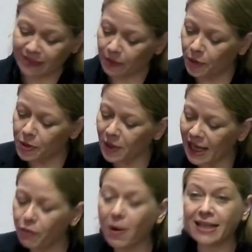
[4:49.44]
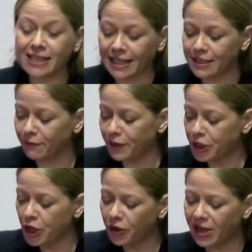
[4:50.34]
Would we have waited for
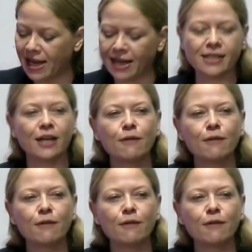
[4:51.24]
2 years